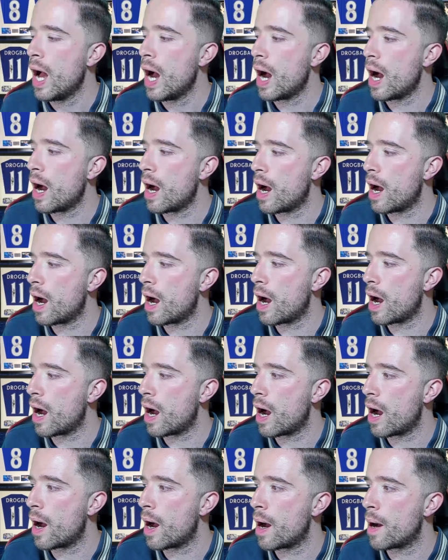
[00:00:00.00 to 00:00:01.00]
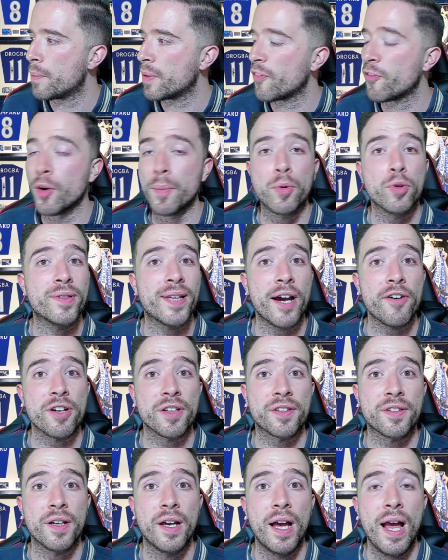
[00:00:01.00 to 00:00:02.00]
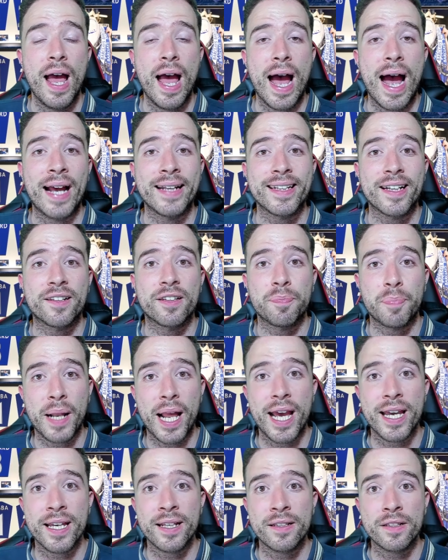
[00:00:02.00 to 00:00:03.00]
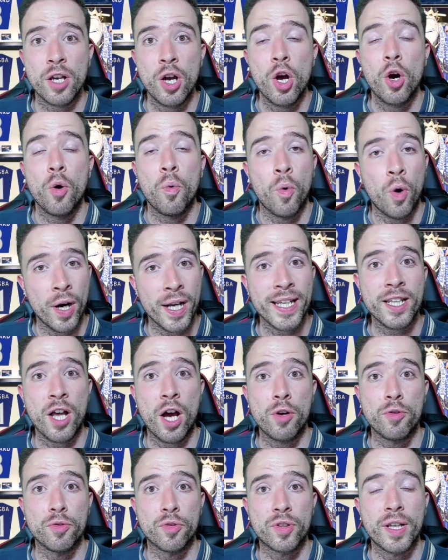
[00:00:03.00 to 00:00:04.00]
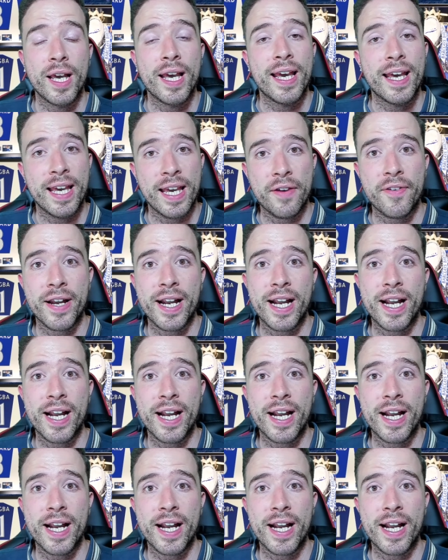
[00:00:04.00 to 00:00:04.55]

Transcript: um, the football terrace and explained what he knows. Here it